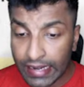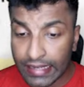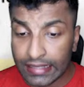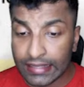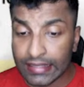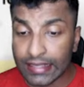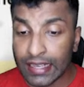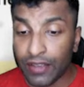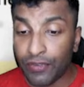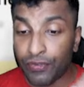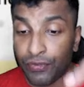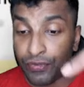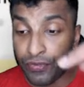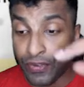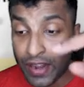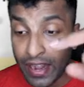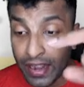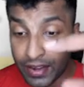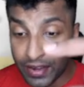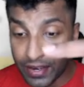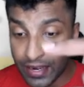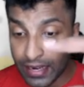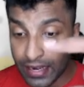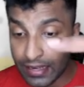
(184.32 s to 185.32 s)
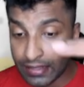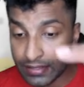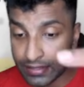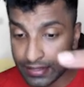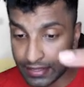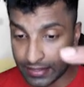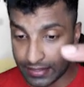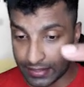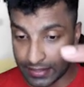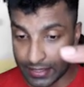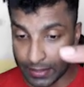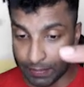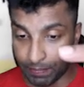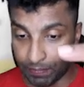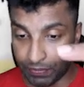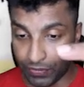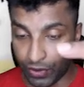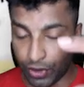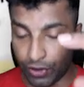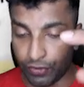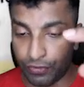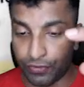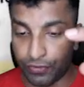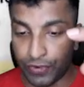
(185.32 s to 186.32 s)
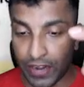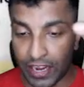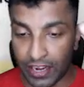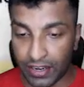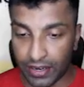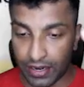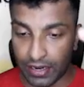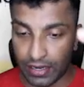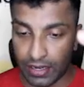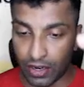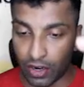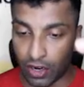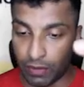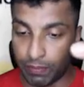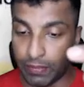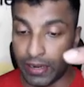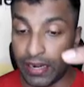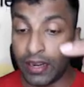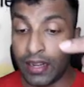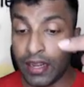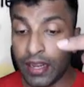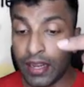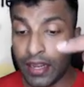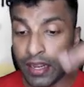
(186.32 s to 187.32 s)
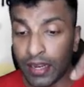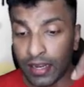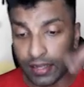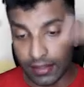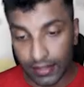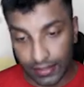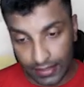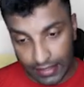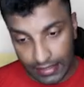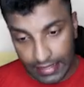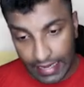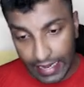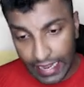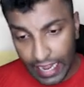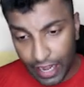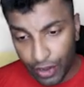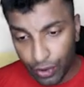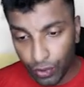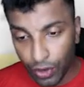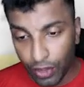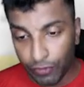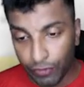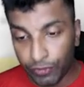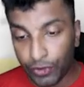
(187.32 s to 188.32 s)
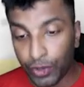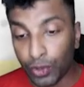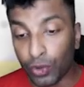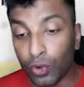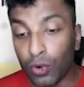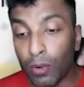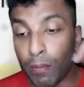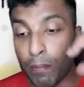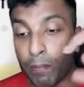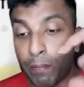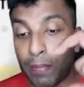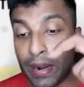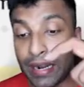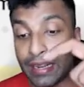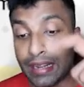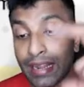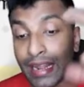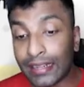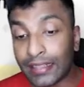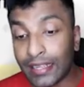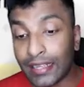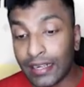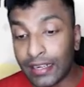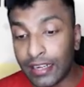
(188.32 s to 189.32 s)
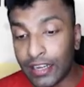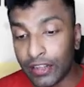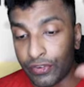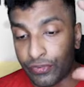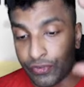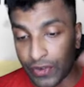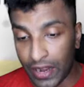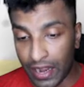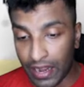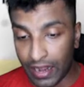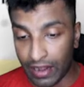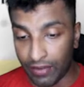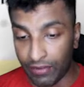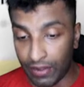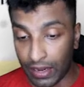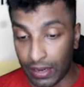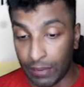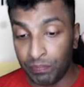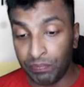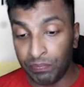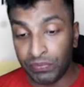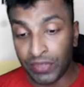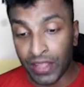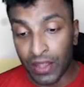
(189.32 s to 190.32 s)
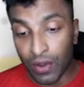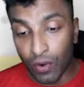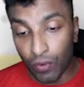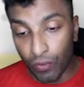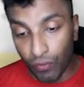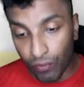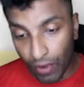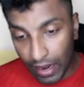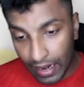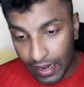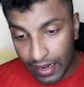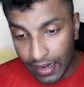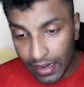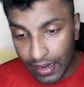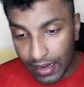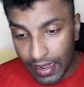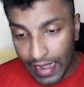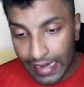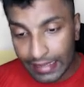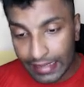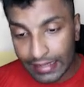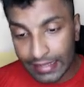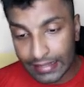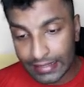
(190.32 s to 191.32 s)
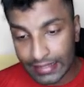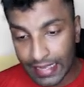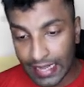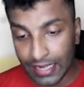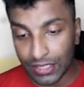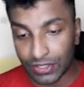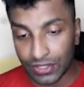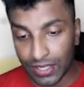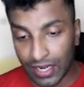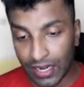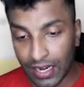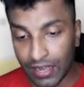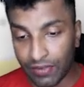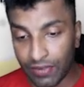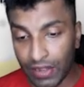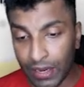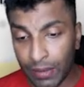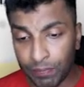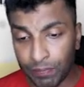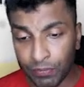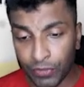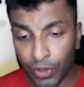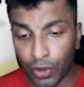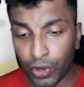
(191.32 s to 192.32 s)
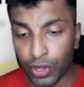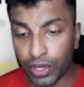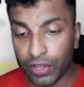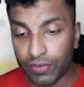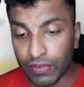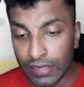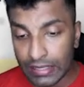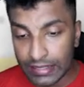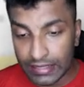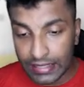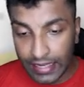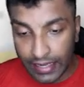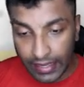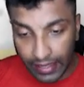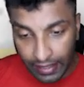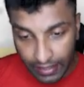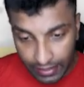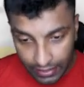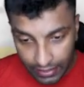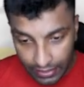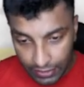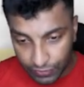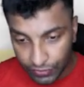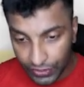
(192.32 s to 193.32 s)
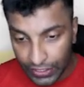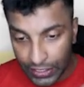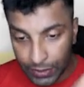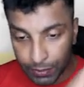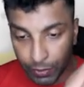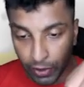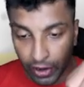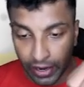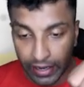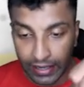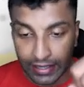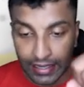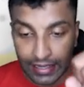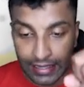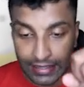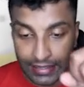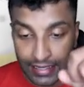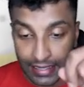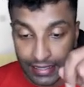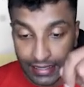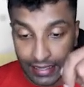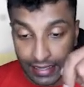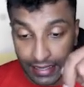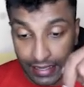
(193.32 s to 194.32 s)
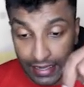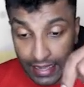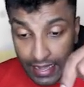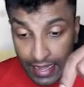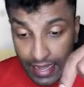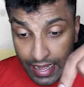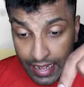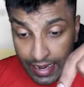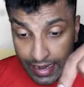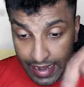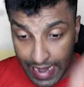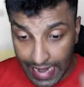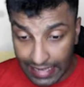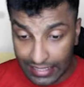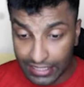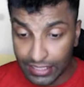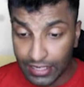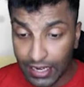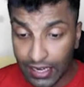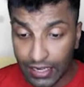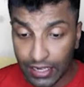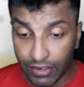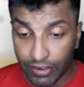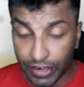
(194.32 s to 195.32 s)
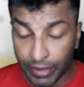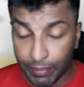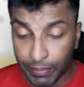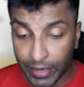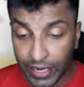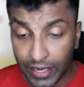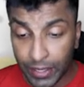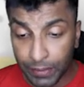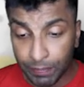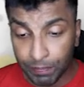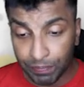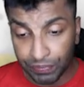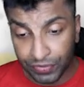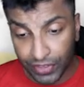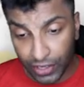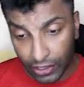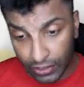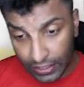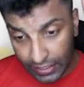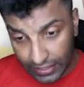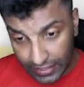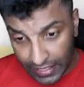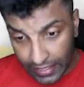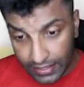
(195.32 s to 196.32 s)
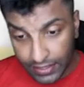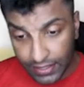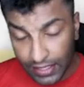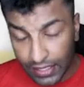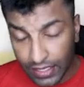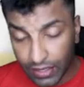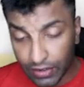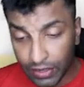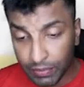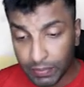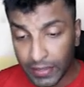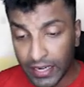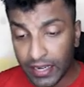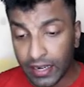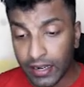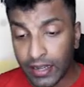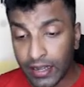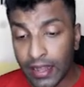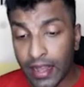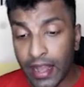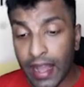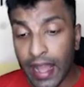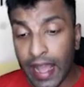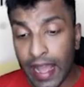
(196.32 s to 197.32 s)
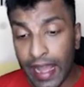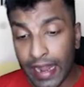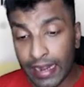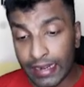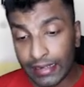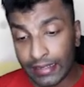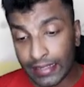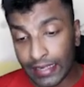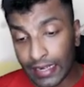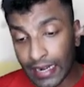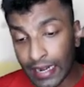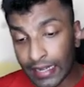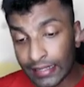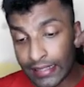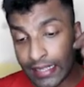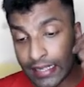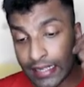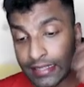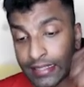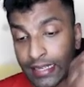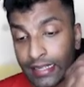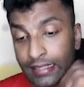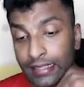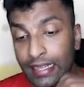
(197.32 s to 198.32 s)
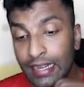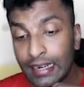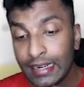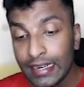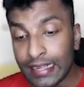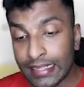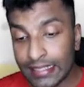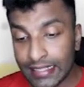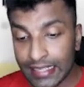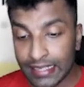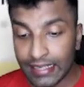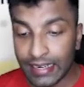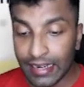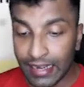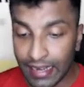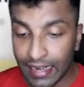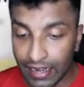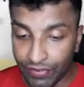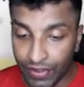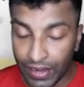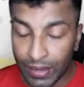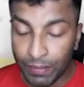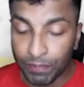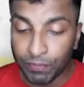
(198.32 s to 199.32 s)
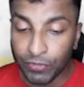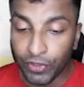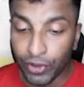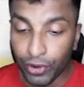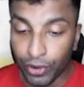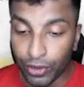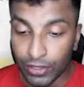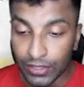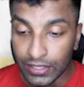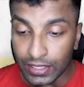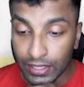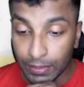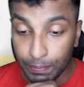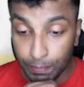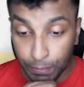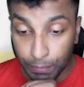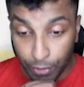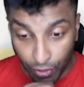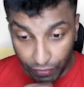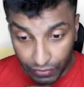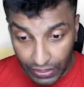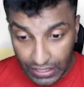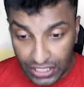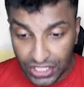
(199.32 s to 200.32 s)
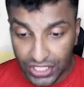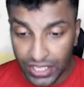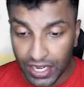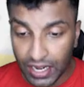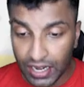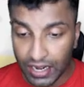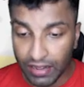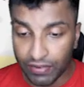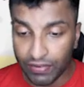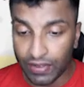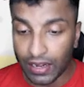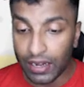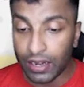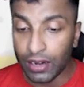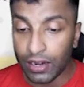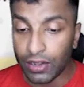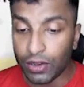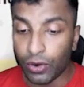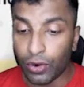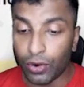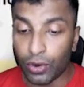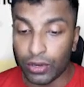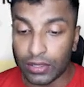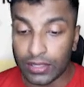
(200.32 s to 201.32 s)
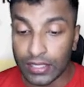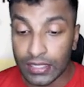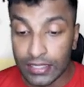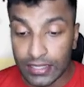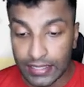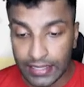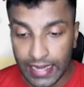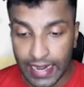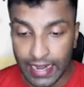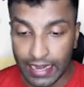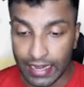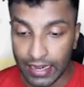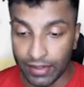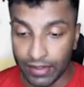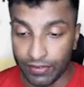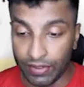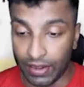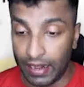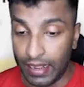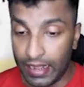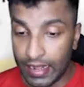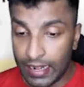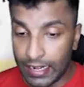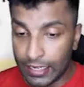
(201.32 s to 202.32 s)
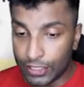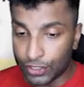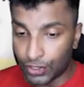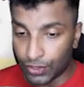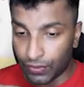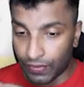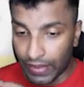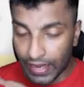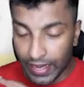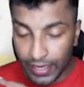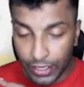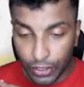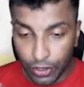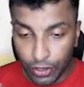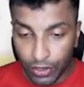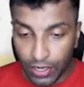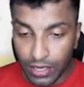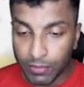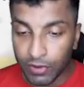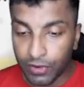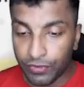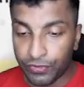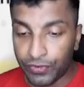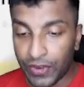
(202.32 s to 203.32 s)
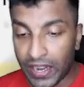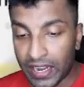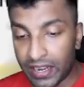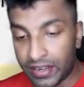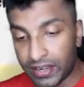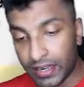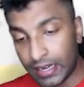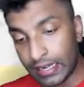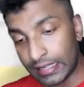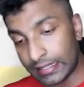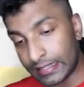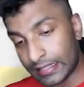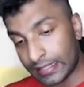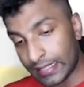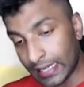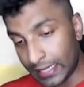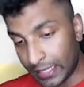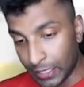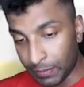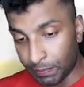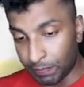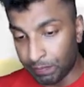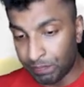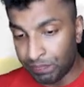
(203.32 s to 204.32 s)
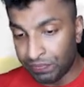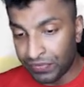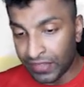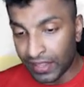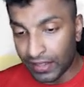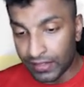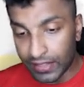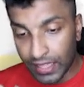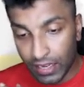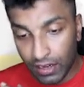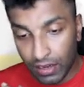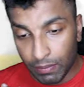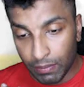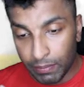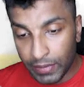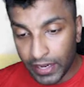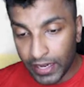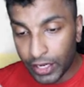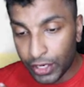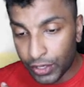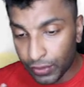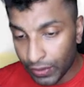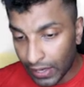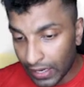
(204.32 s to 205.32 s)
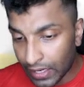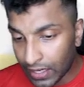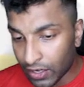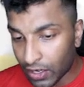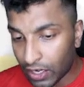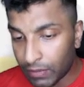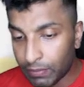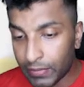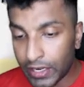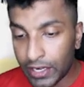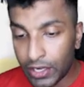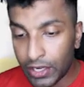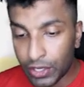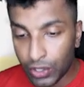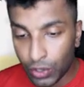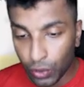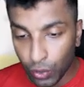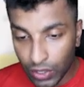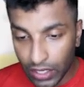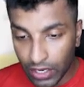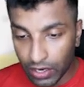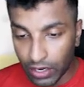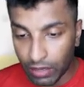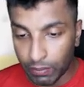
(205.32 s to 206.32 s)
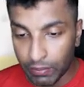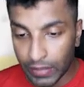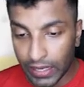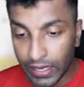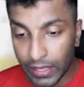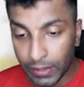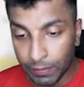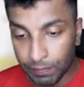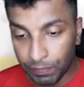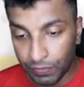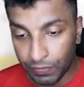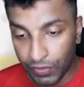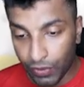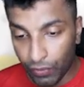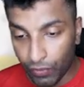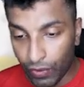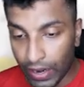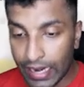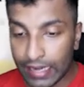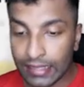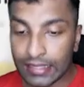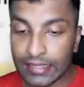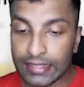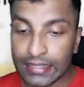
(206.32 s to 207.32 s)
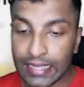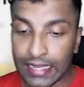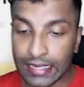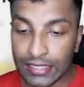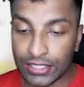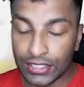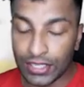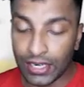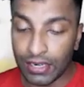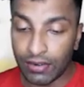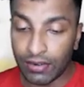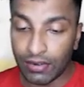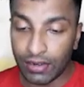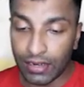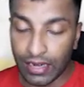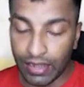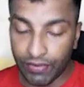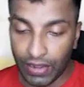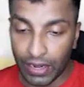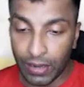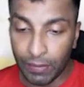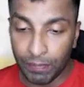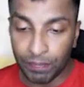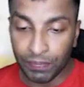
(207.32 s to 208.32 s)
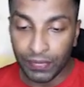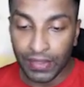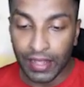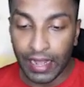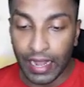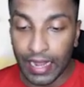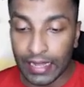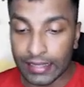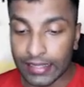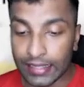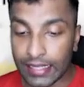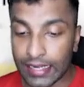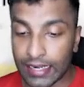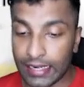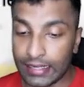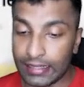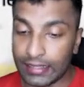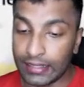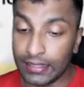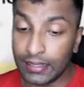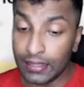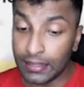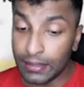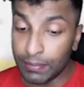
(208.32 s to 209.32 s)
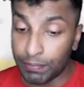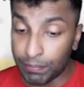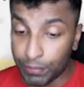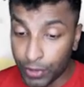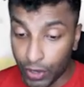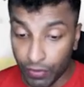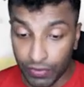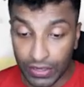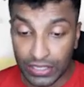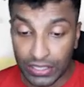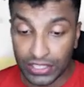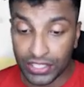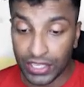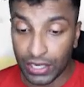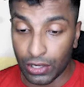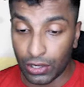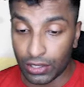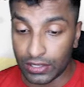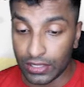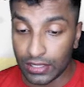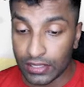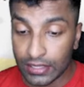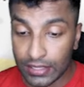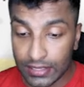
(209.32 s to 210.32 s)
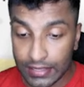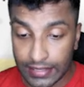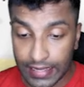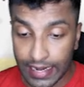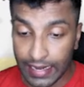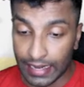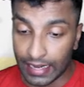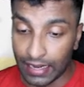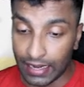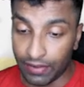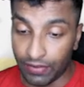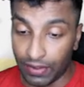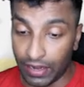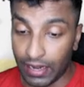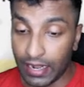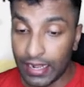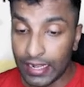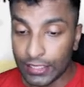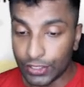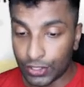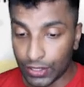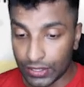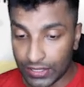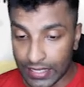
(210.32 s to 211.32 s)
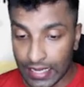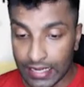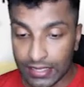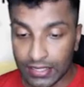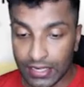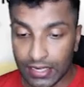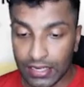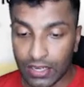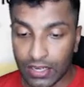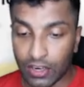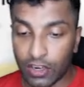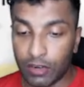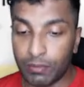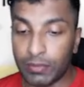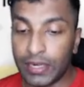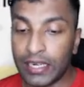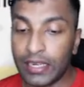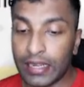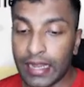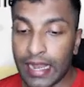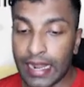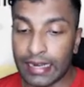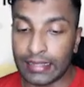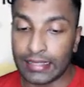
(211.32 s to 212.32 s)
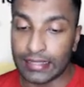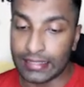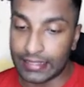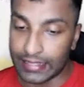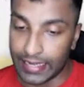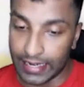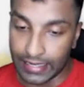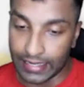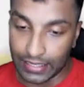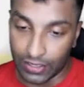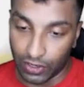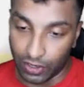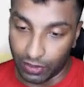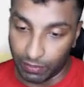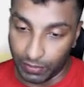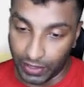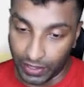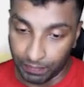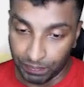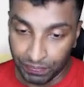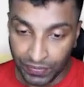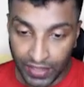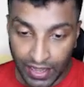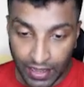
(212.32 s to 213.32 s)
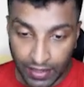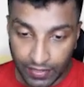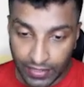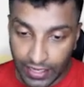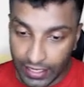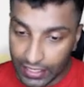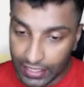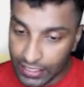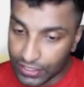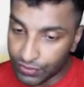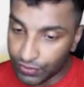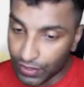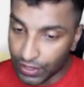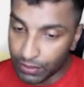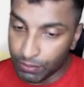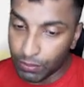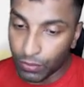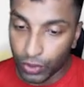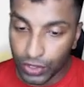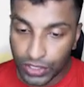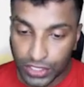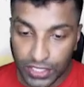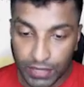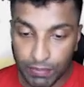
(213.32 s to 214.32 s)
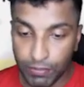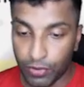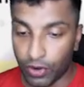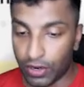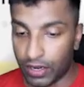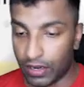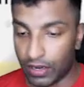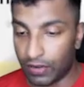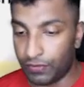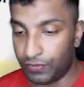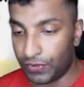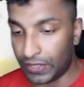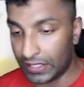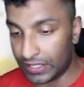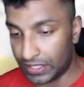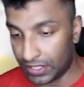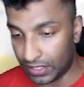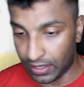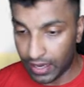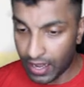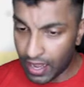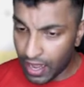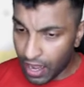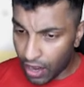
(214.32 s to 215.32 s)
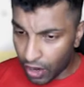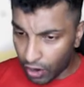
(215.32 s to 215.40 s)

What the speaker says: I say federal system or federal government, this is again rule of two, but at the different level. One at the central level, or you will see this first point, that is at the national government or the central government, and the other is at the regional level or the provincial level or the state level. So when I talk about federal setup, there will be dual government, two government, one at the central level, other at the provincial or the state level. So central government and the state government. That is one most important feature.